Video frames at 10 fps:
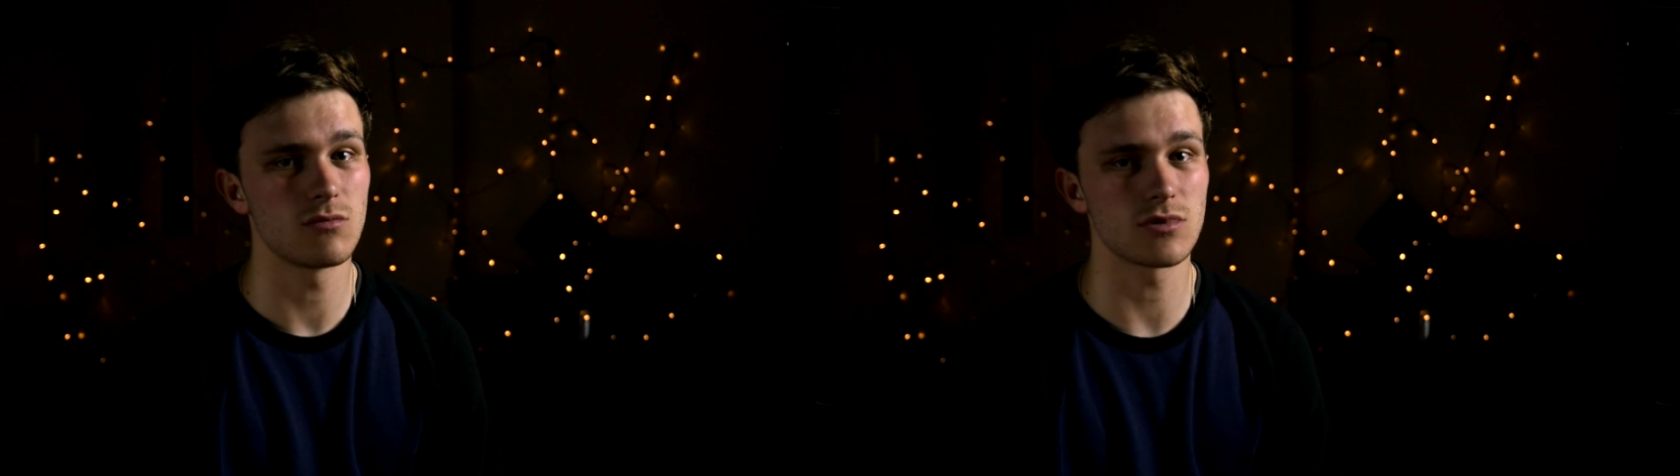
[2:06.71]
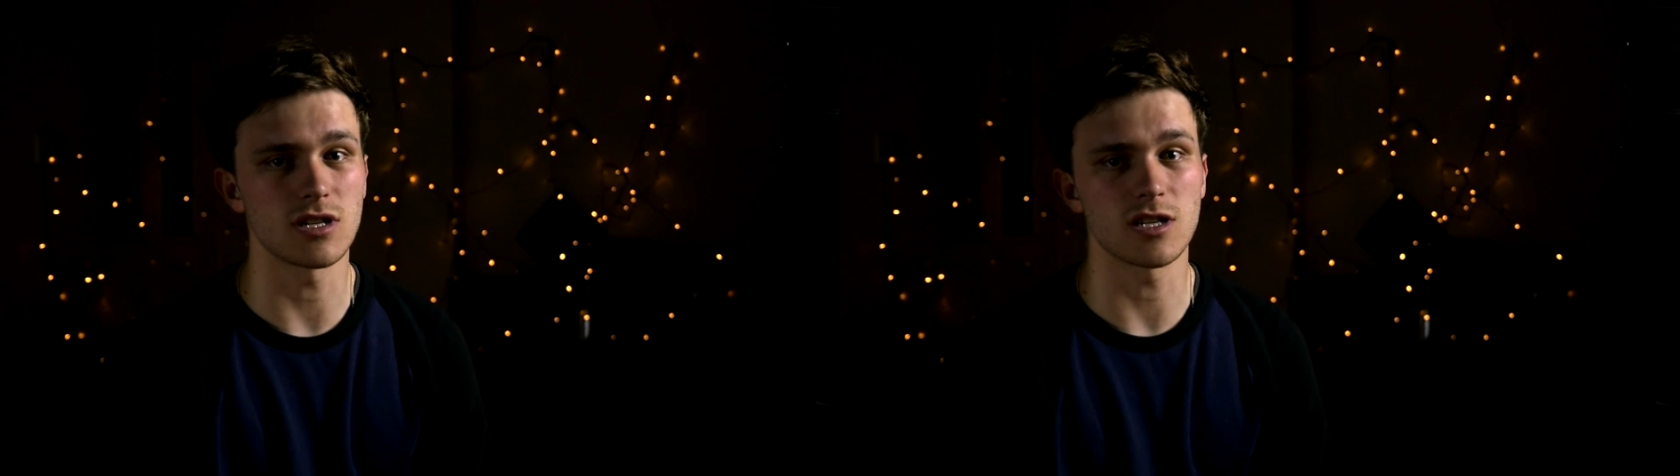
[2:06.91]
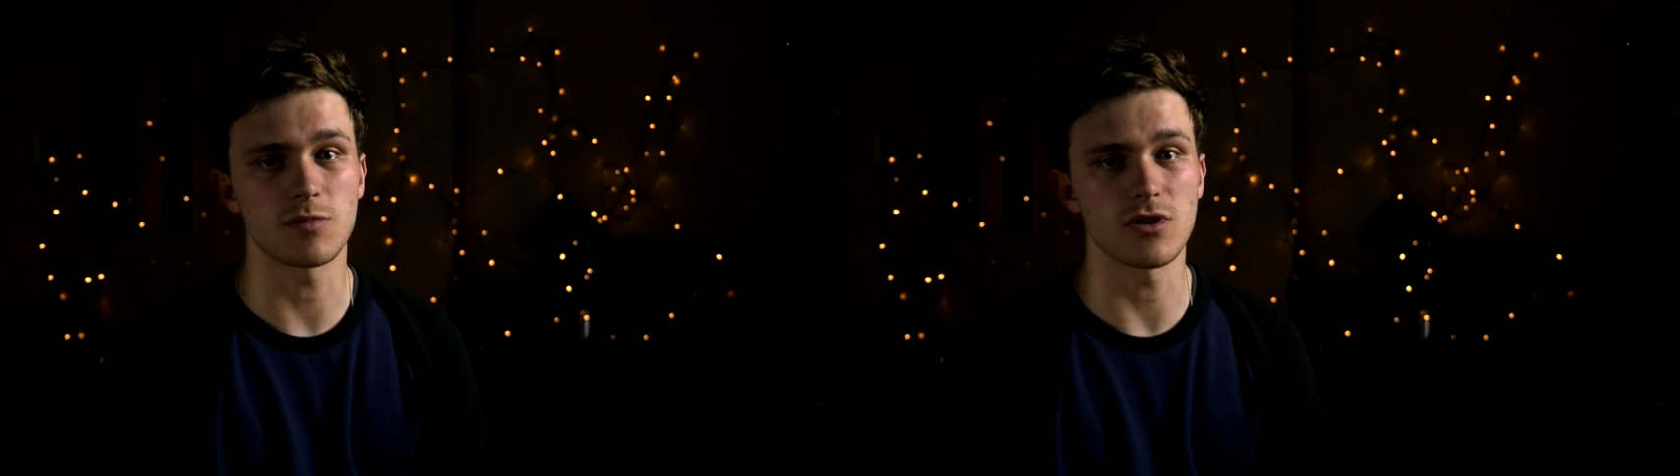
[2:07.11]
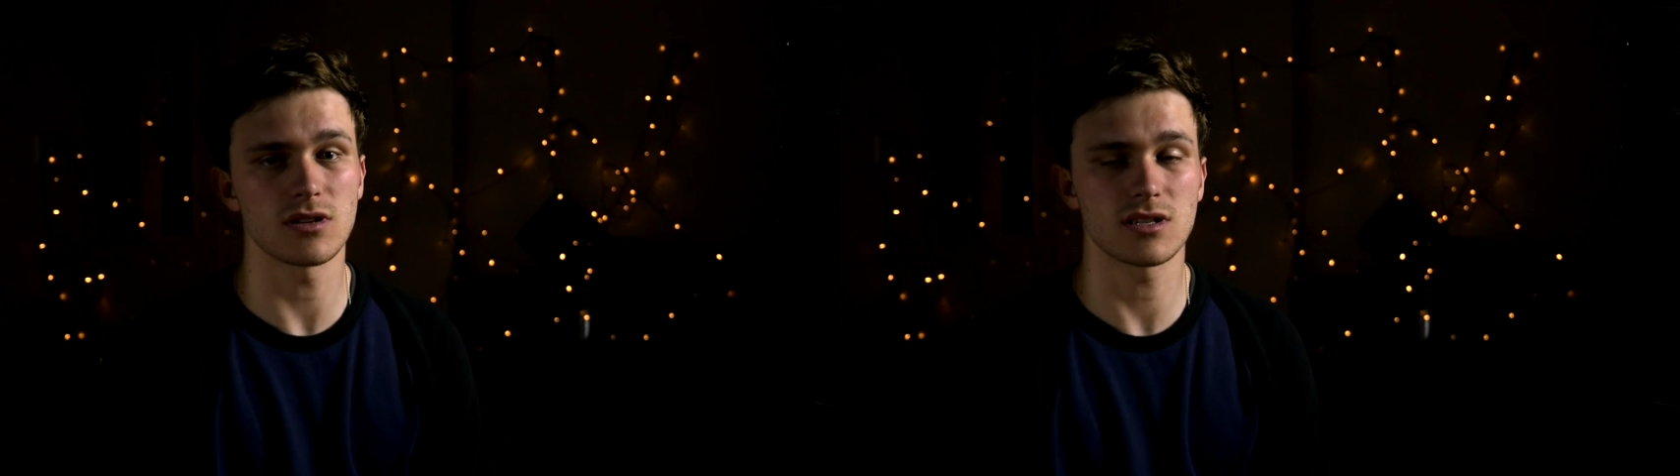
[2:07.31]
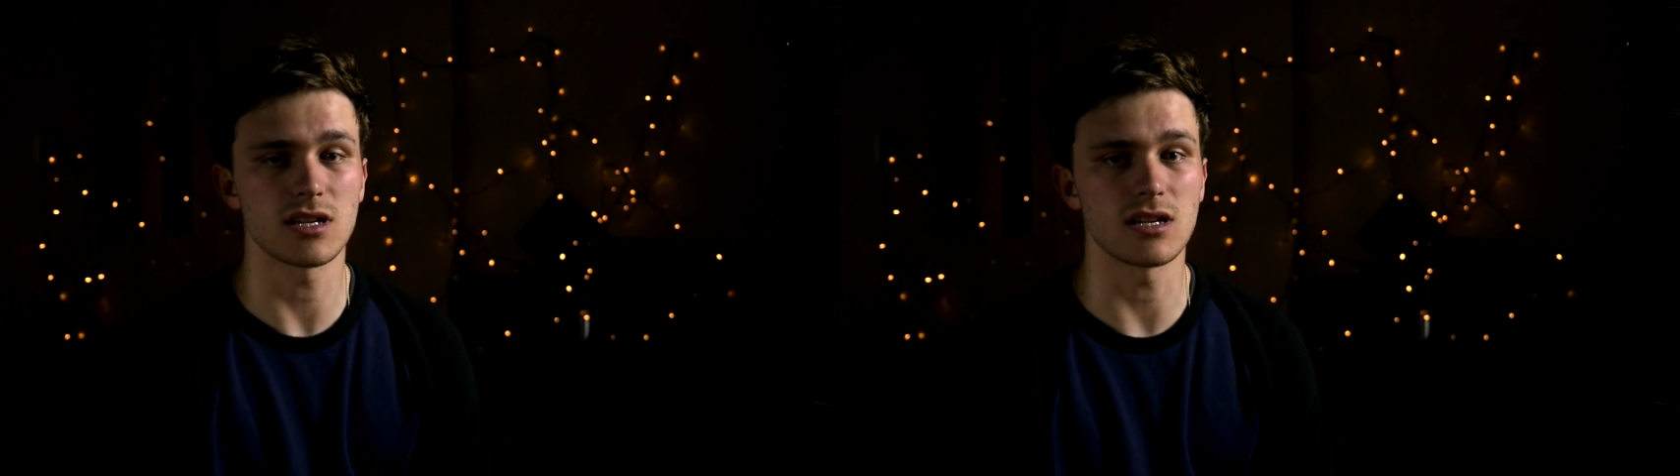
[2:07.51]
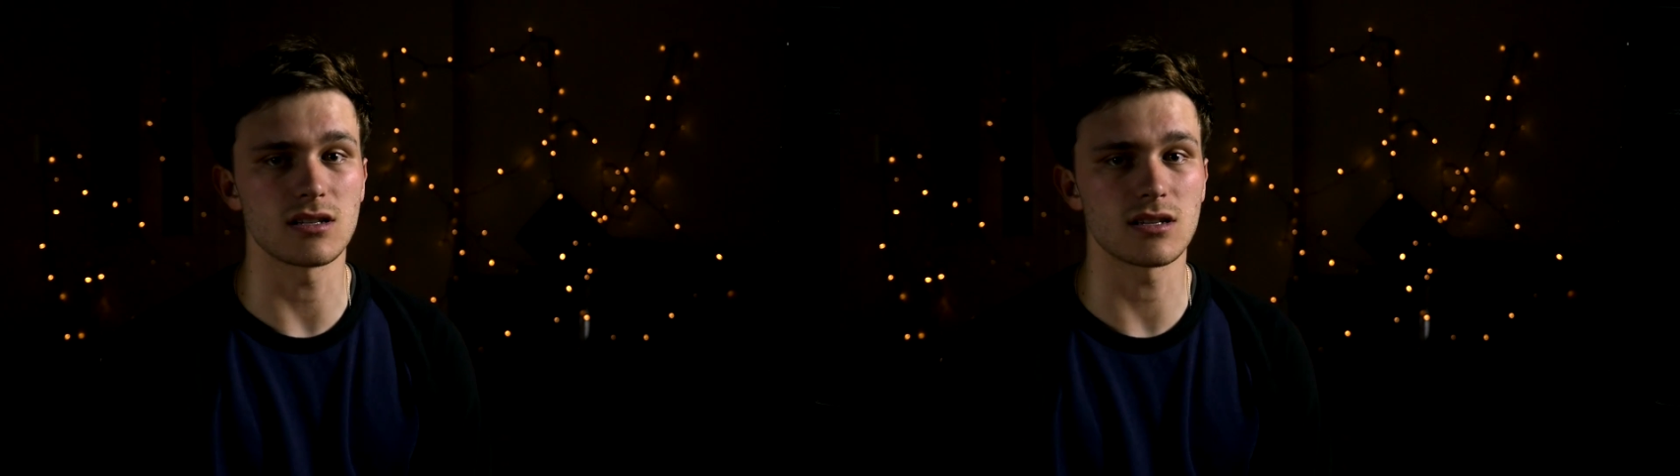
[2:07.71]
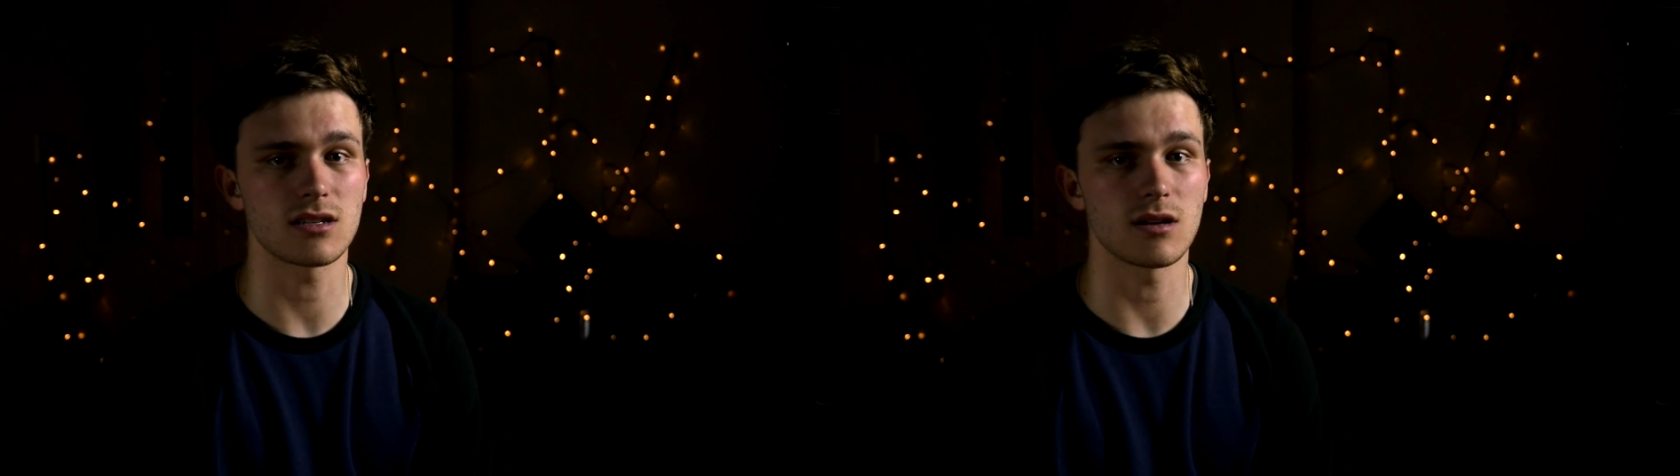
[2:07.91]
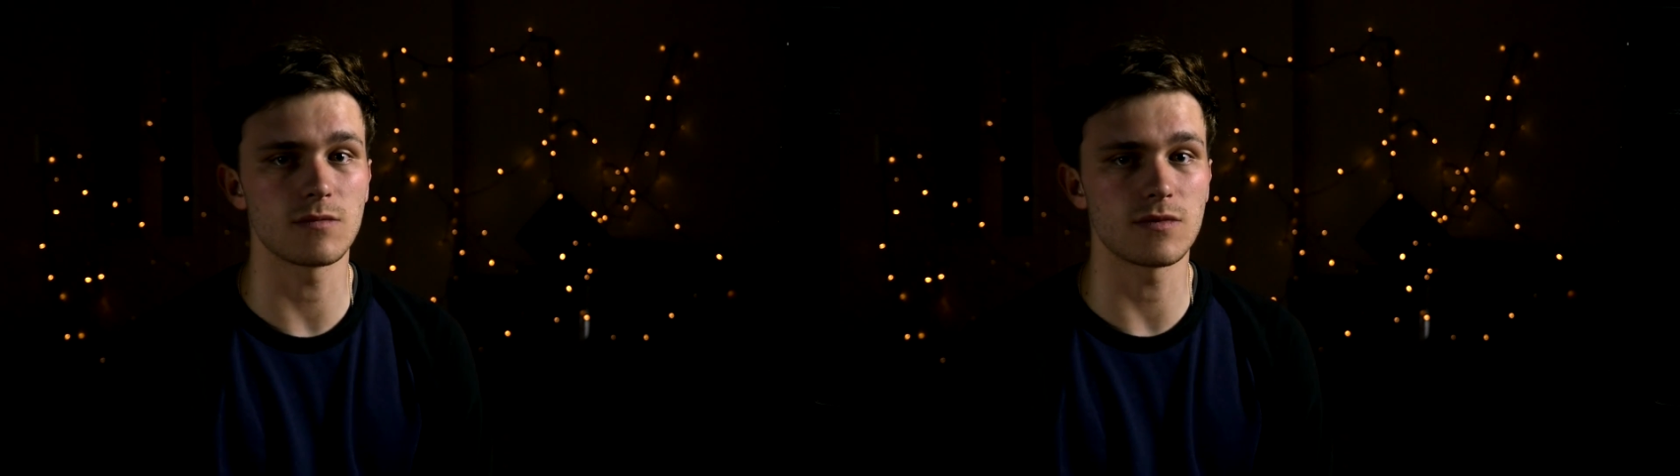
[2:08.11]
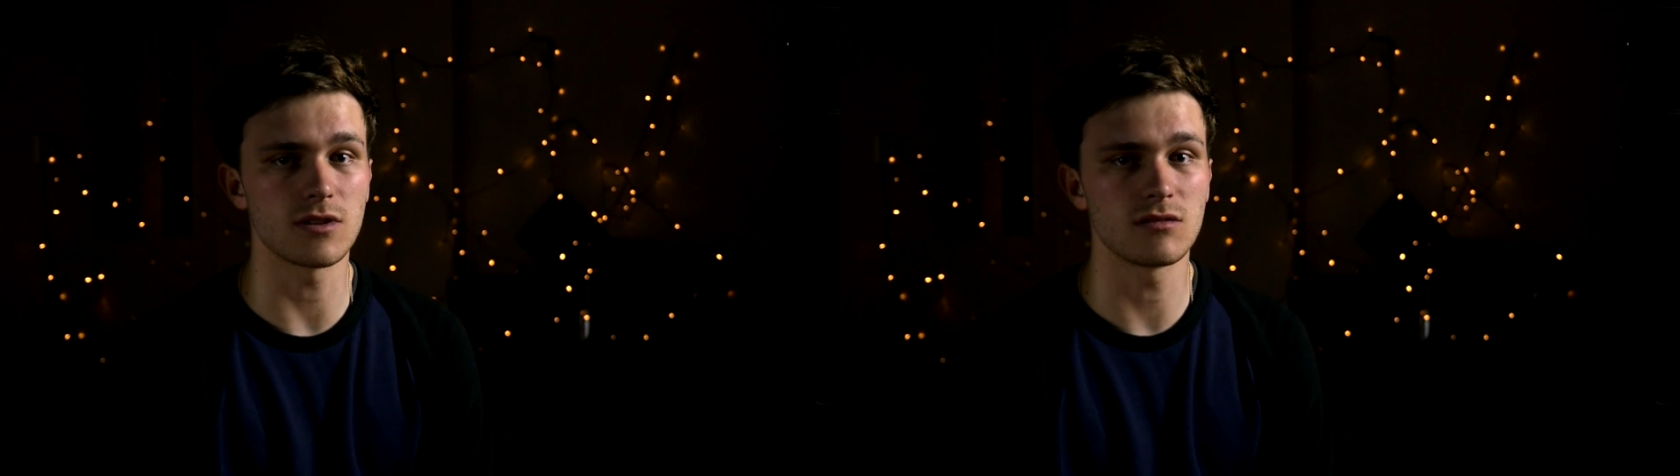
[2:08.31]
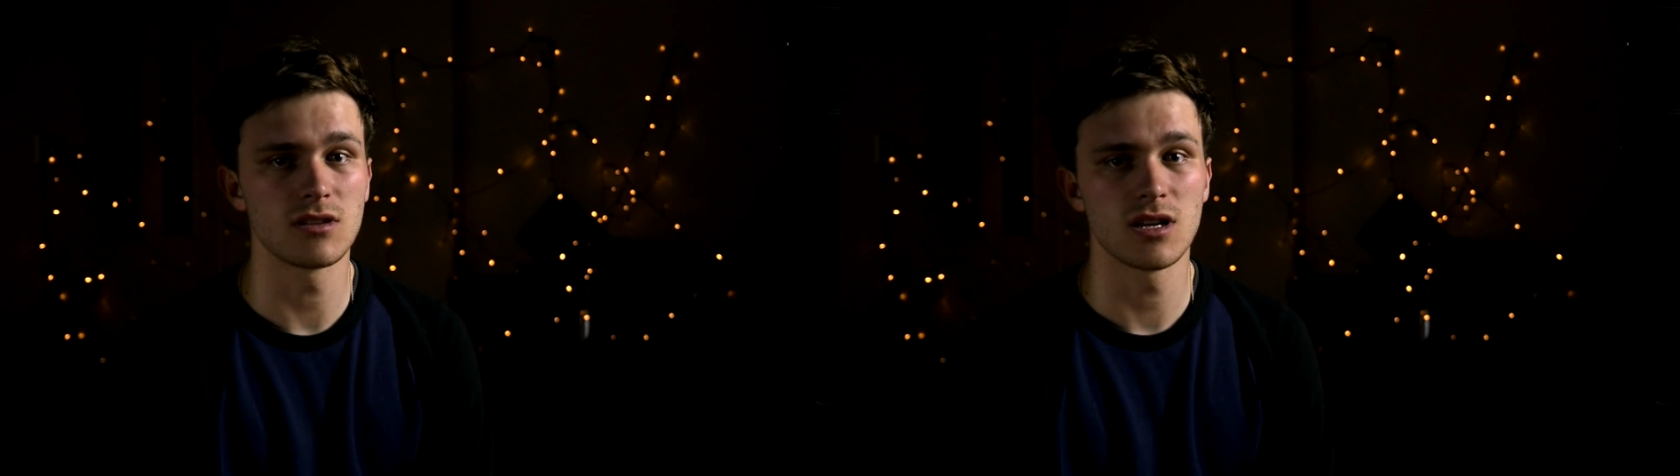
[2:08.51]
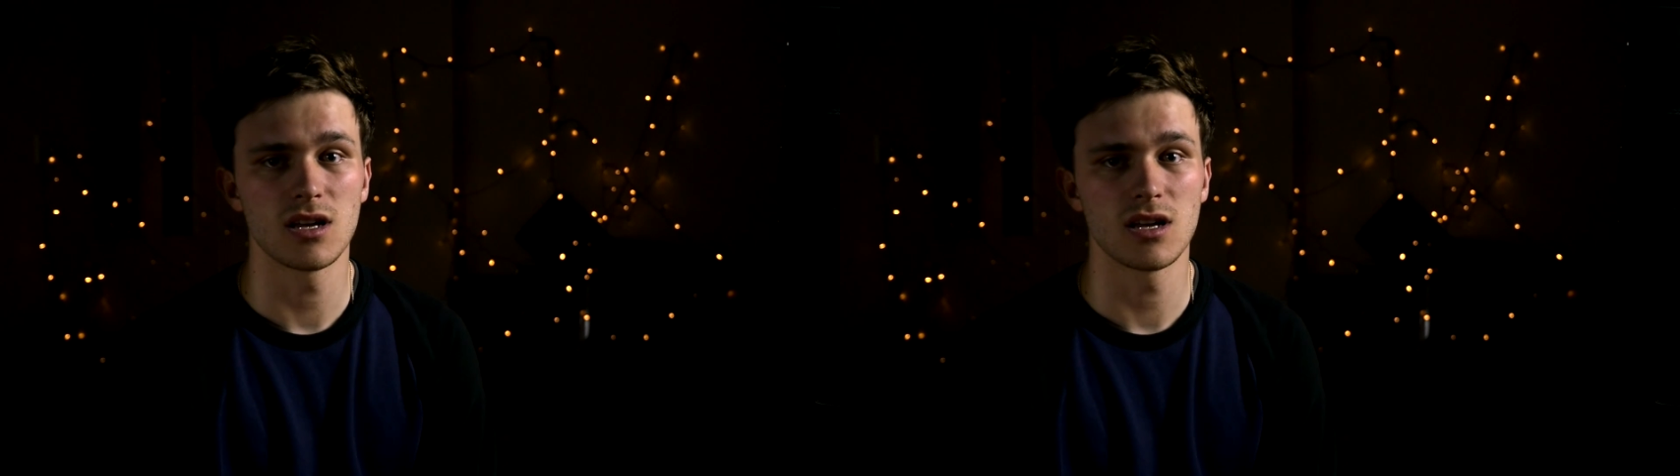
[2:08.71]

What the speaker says: wasn't experiencing any discomfort,